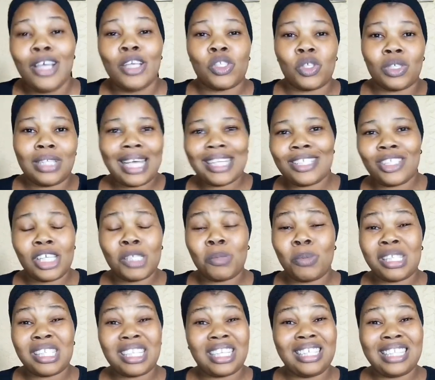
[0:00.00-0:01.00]
So that's just
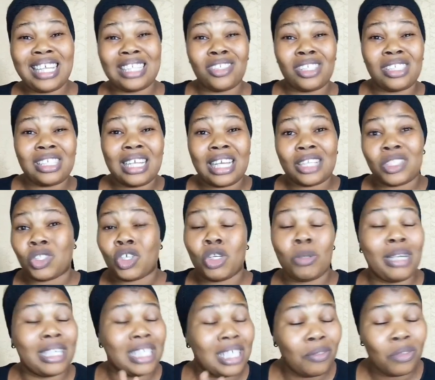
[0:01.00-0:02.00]
basically that. I just said I should
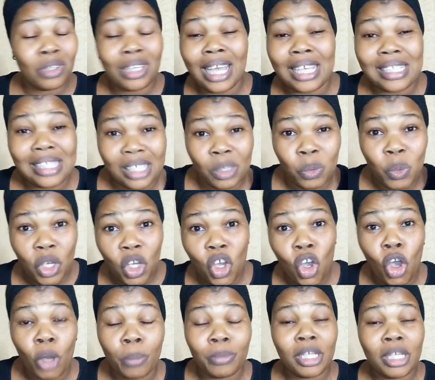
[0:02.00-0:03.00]
come and give you guys the
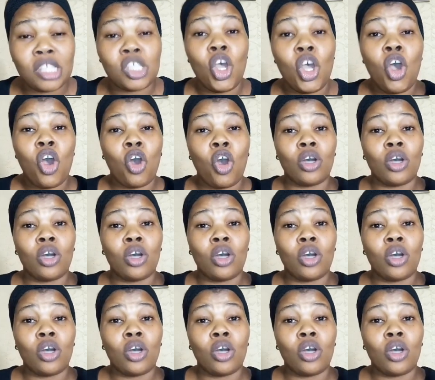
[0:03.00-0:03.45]
quick update